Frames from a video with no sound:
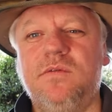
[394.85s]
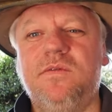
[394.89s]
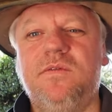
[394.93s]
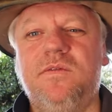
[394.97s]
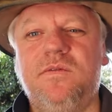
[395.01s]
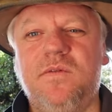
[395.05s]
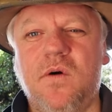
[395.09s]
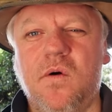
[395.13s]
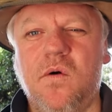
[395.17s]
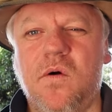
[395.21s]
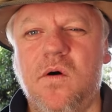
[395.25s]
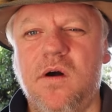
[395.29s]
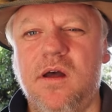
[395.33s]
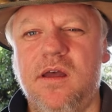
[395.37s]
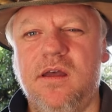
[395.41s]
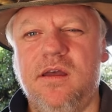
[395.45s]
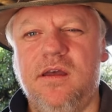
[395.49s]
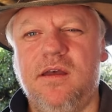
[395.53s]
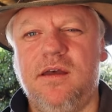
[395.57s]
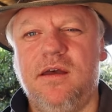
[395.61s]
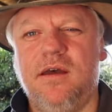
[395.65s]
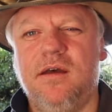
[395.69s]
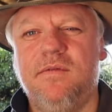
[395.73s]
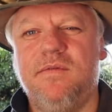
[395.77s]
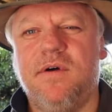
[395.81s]
four
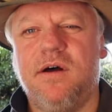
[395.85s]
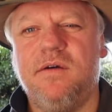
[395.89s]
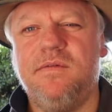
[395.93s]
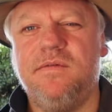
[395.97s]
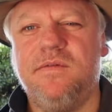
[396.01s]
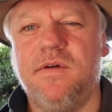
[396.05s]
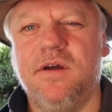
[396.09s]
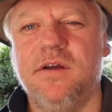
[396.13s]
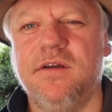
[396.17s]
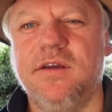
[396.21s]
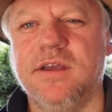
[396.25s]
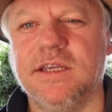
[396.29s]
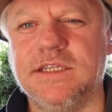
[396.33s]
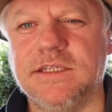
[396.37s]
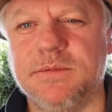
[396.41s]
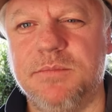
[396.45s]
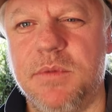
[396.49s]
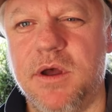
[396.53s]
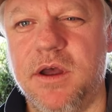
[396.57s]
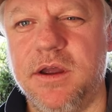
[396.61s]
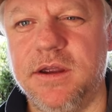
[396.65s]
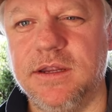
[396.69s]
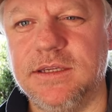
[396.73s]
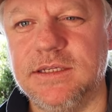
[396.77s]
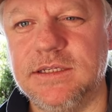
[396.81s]
of our focus
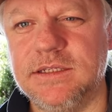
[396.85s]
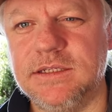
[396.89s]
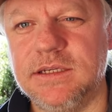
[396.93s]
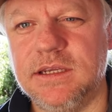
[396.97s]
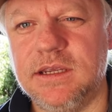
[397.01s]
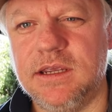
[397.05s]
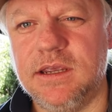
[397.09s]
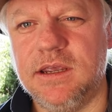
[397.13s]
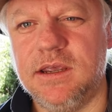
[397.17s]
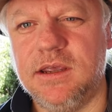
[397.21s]
modes.